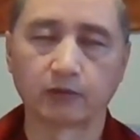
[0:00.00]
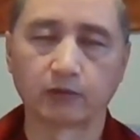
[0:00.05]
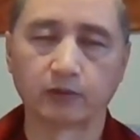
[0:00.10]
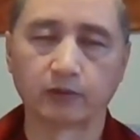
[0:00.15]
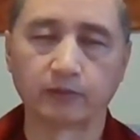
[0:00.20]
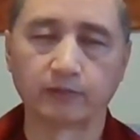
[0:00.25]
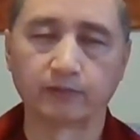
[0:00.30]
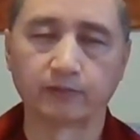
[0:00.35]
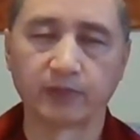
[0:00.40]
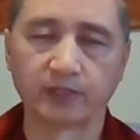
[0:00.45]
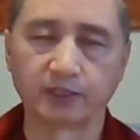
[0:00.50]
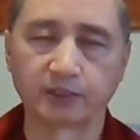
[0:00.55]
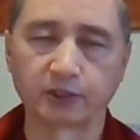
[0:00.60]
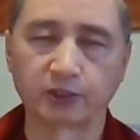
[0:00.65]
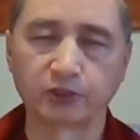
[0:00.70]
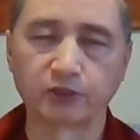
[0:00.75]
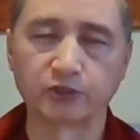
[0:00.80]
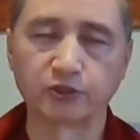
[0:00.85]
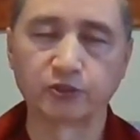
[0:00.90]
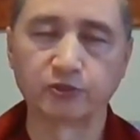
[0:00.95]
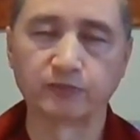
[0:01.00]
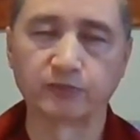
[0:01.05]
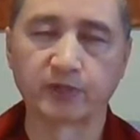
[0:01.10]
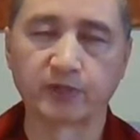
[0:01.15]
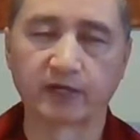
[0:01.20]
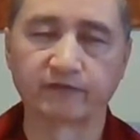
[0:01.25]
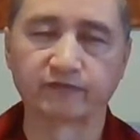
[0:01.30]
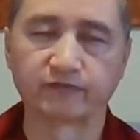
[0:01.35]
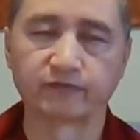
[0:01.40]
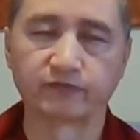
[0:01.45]
our mental
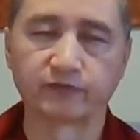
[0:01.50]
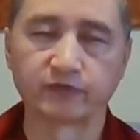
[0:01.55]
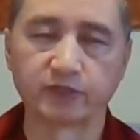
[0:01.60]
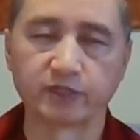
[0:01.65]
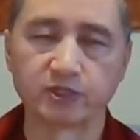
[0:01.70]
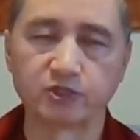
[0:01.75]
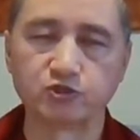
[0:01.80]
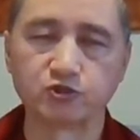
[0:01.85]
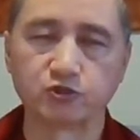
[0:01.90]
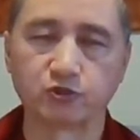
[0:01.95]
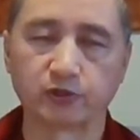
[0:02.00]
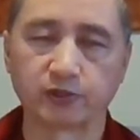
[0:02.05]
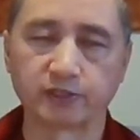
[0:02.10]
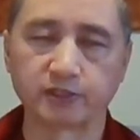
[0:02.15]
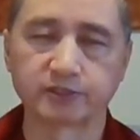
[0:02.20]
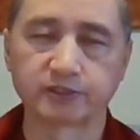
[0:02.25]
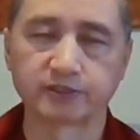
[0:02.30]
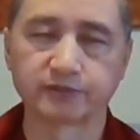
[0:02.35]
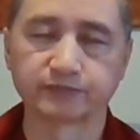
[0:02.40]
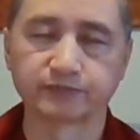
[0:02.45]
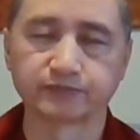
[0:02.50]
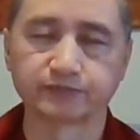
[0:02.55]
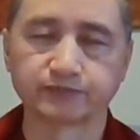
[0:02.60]
continuum have enjoyed.